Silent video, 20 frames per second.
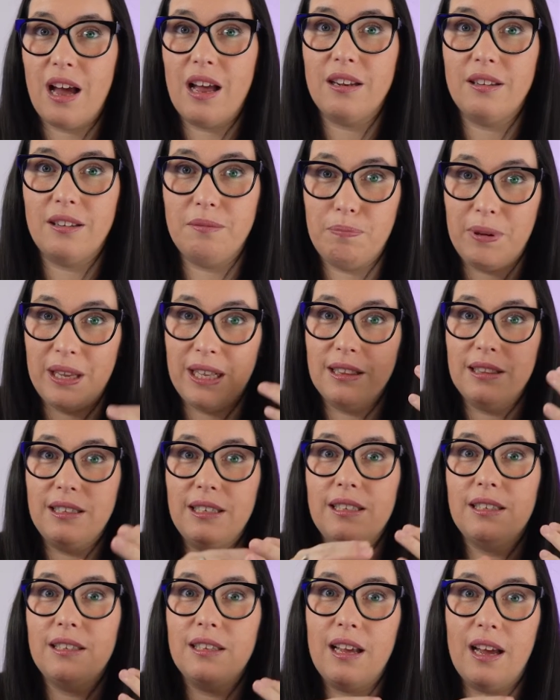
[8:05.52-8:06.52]
and build
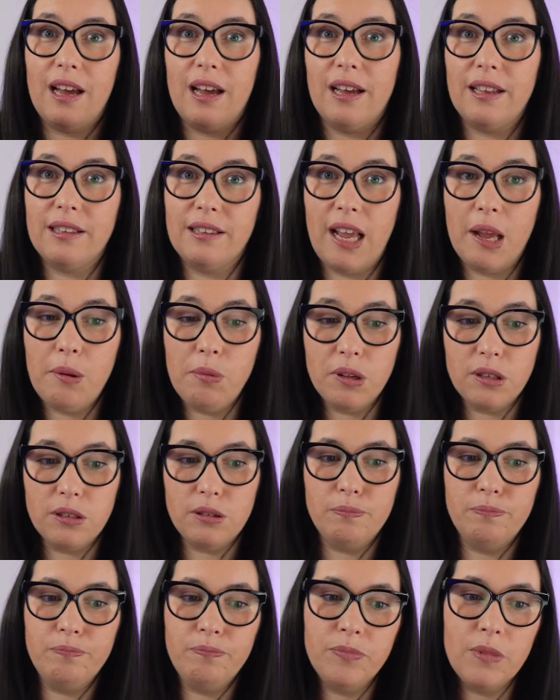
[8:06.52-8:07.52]
these uh,
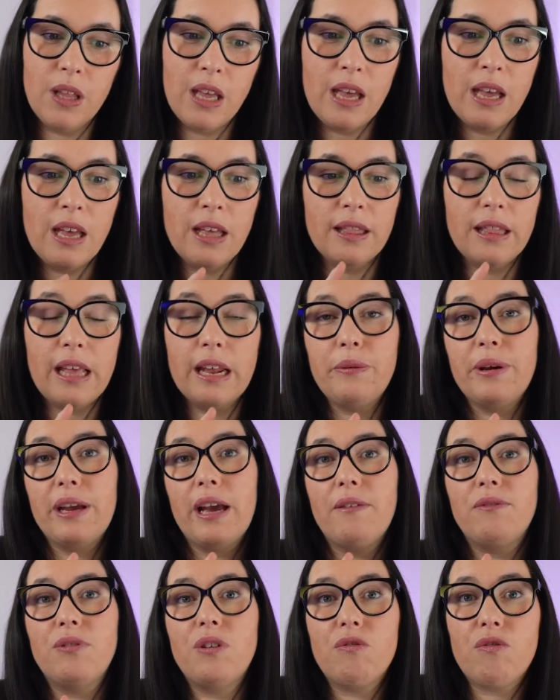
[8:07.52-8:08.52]
tables. Then we
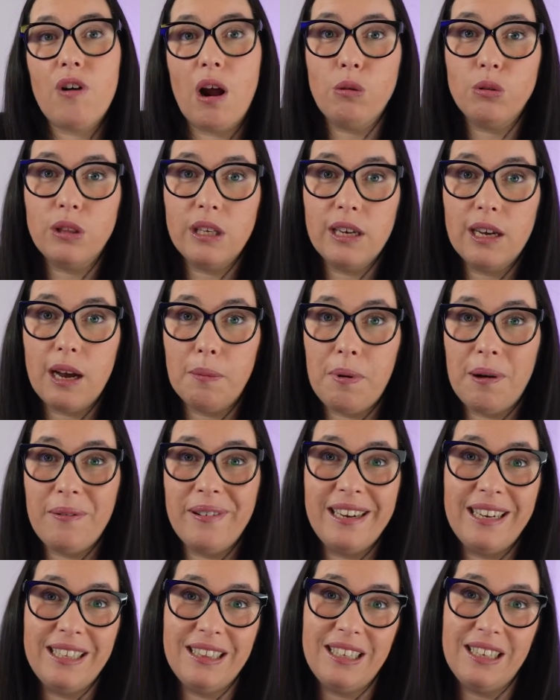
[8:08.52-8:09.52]
have the routing
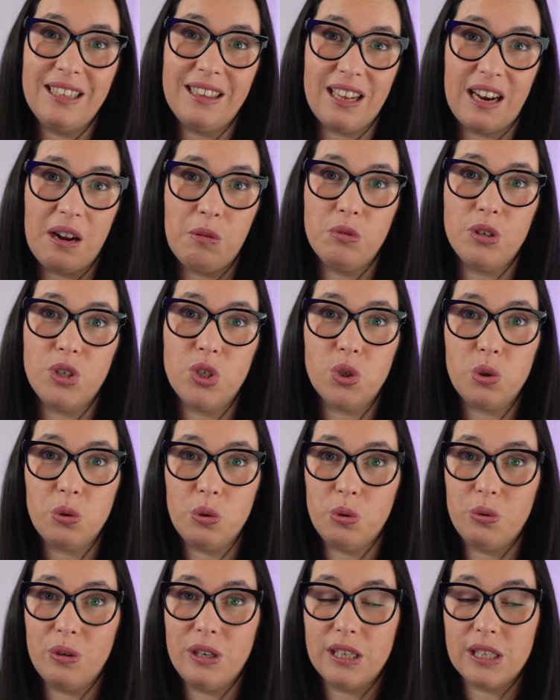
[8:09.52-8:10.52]
capability that I will show
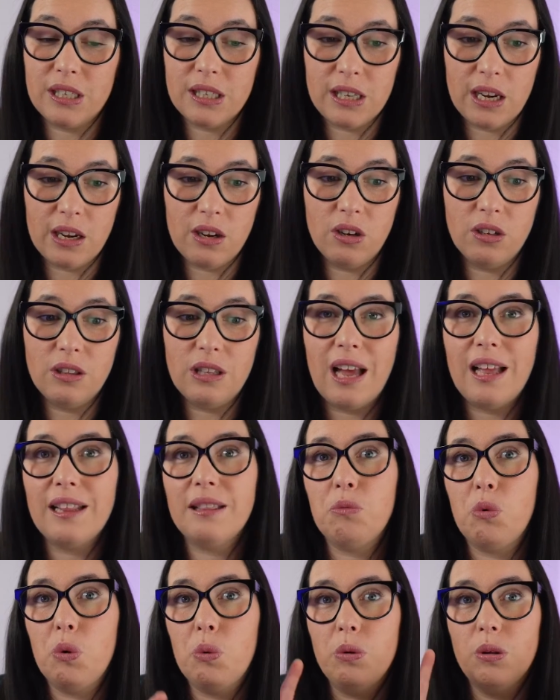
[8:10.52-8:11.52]
you in a second,
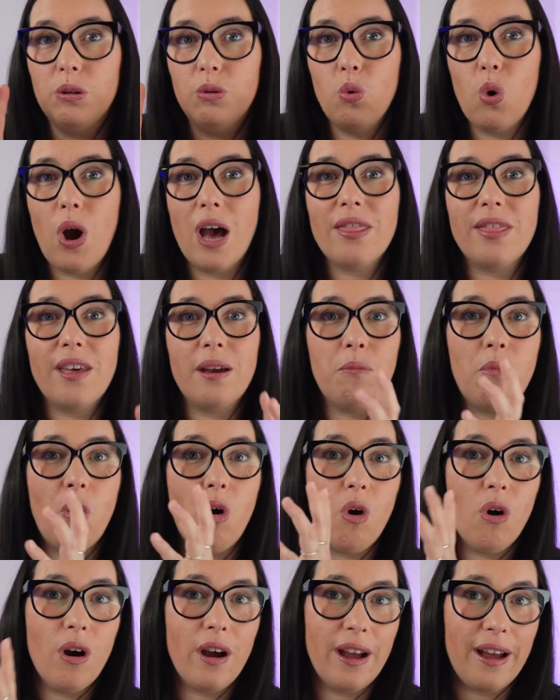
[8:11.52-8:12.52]
and we will do a
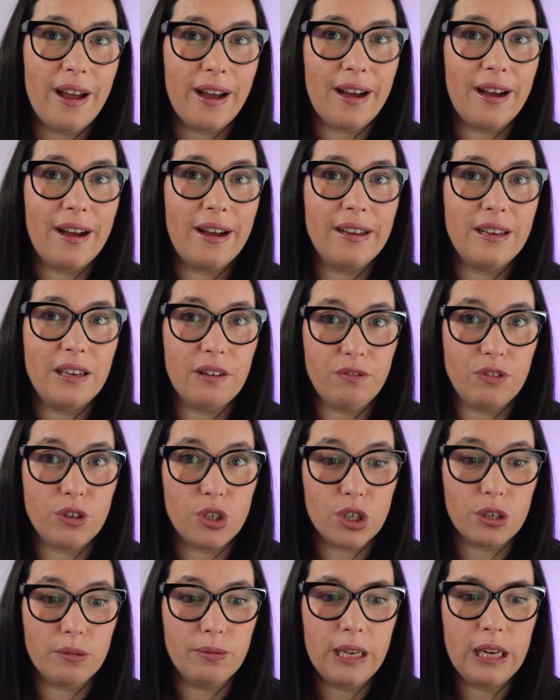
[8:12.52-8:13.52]
demo uh, in a
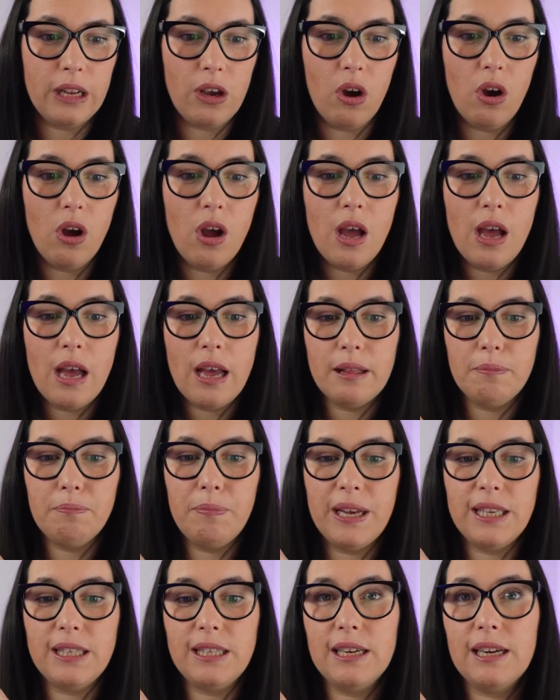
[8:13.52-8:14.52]
future video.
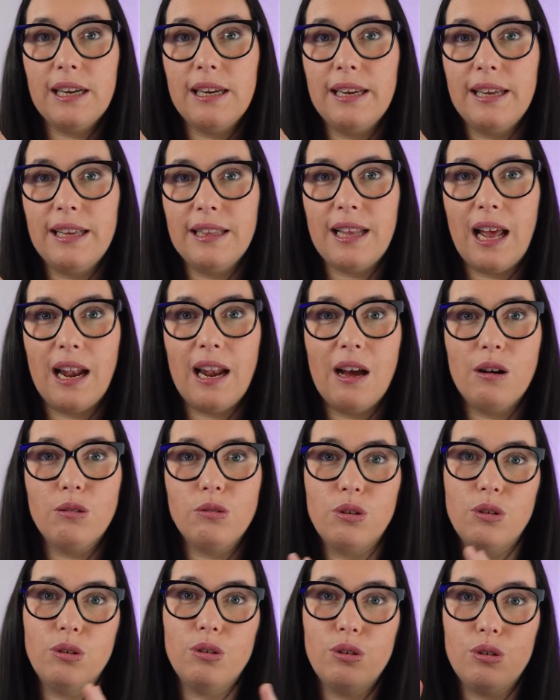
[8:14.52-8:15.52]
Basically, it
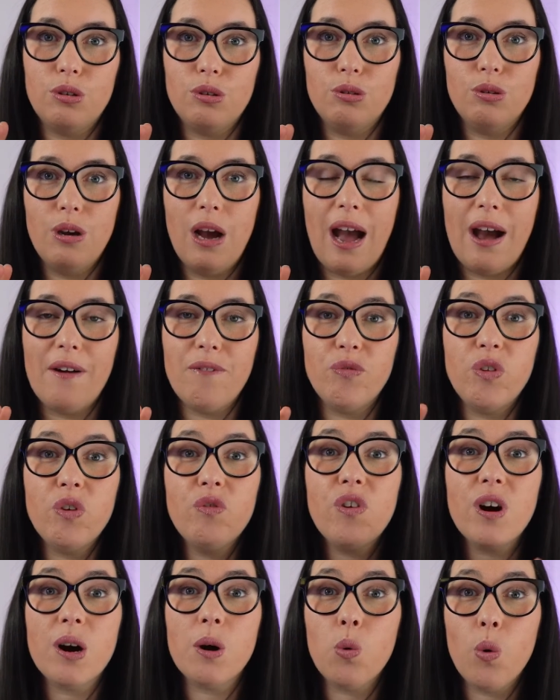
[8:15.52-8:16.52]
allows you to have
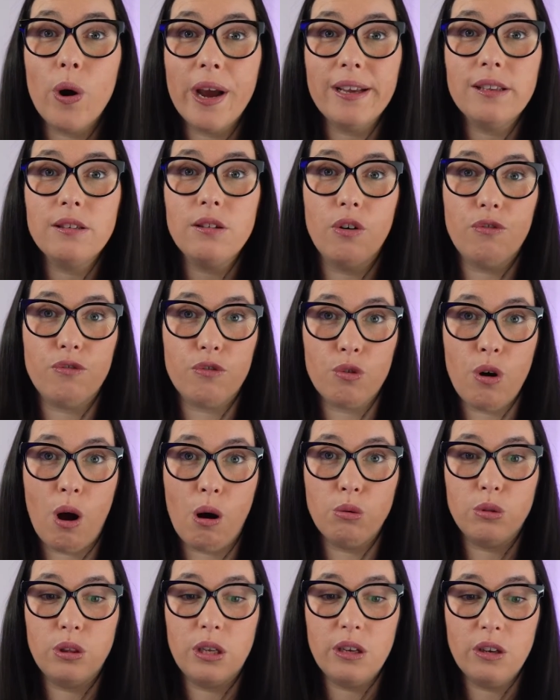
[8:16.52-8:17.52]
different ways of
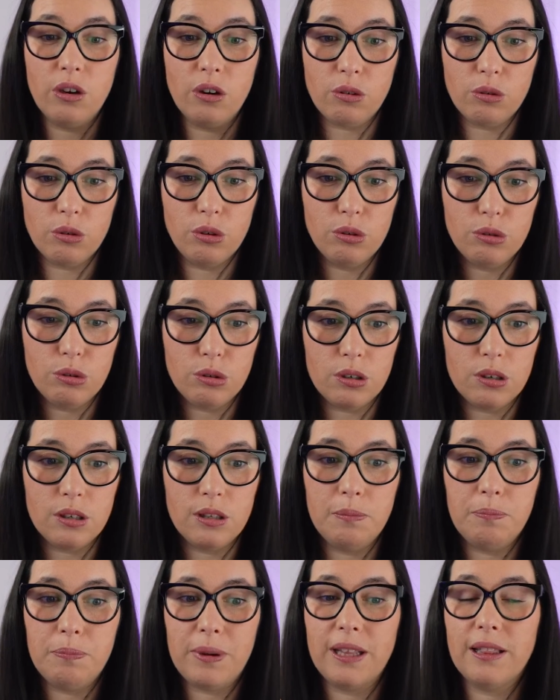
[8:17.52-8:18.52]
routing your
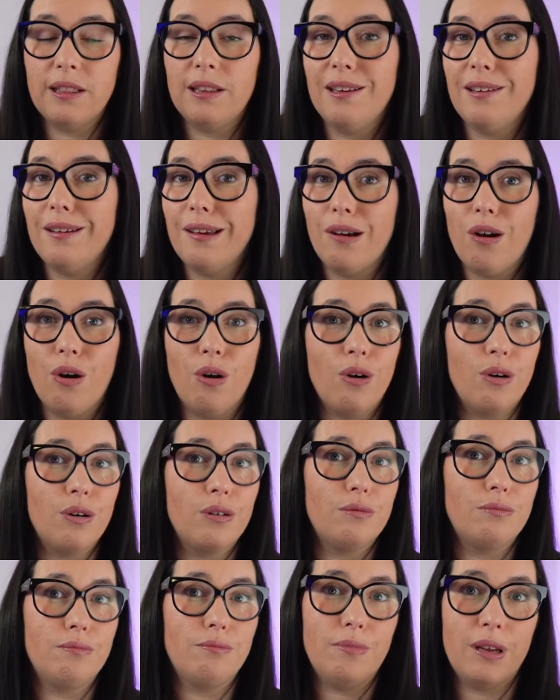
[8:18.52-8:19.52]
users depending
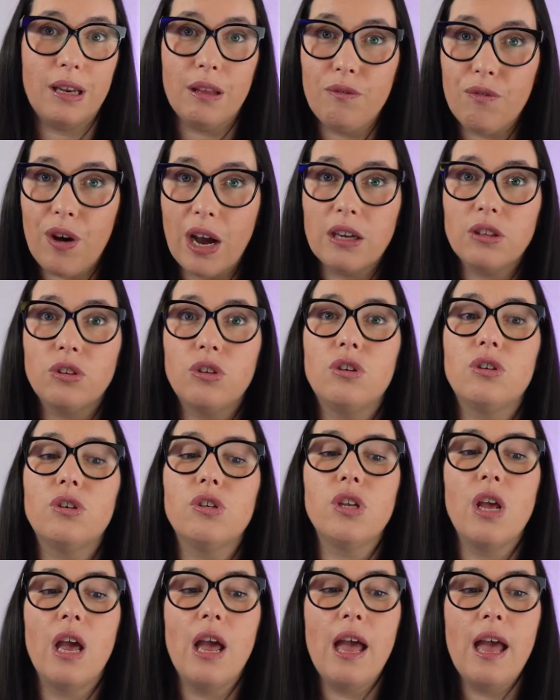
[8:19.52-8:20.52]
on many
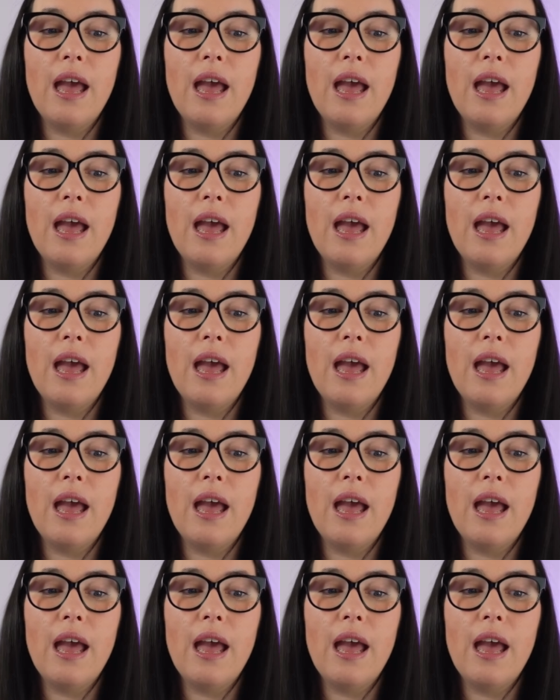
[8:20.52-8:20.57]
factors.